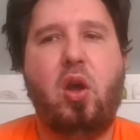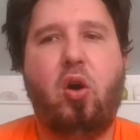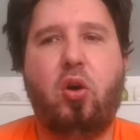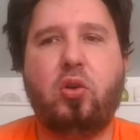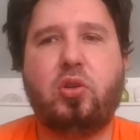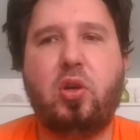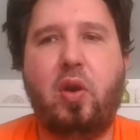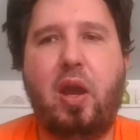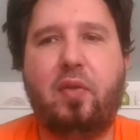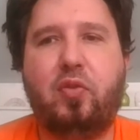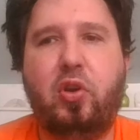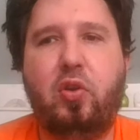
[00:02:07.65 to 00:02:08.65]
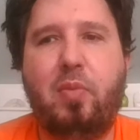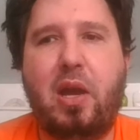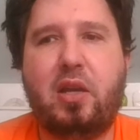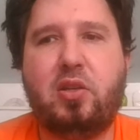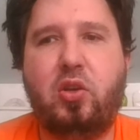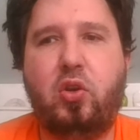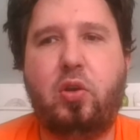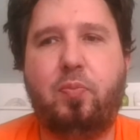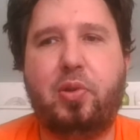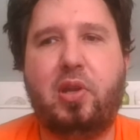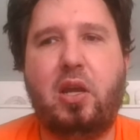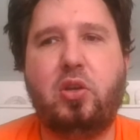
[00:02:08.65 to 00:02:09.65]
also after you could
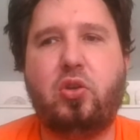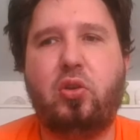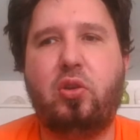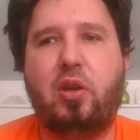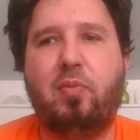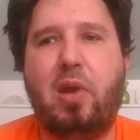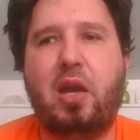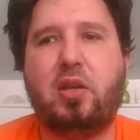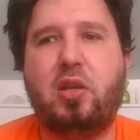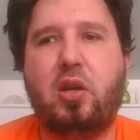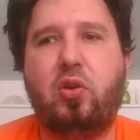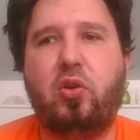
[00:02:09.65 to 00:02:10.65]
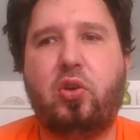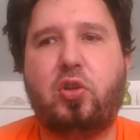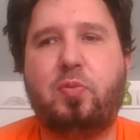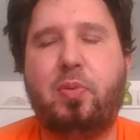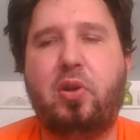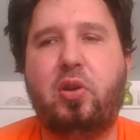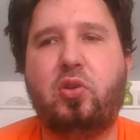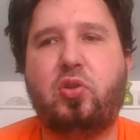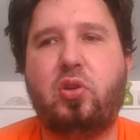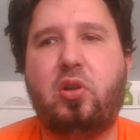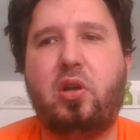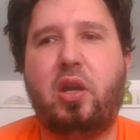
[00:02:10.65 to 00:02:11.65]
potentially max out your
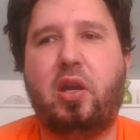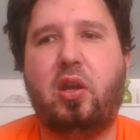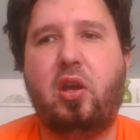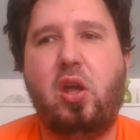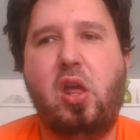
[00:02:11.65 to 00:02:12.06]
experience to like